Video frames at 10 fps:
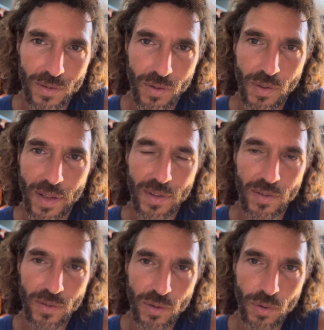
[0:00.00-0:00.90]
so that the
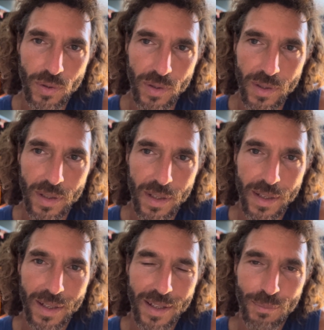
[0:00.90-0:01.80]
student
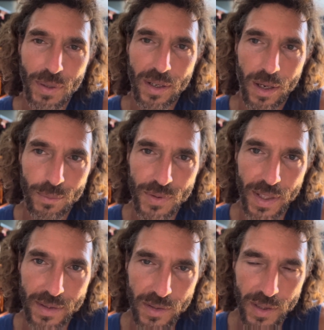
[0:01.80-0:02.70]
becomes
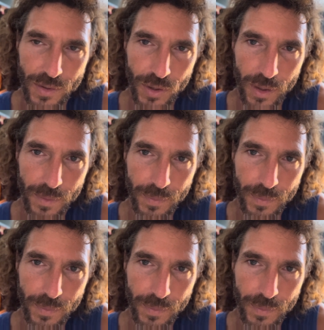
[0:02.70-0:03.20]
like the teacher.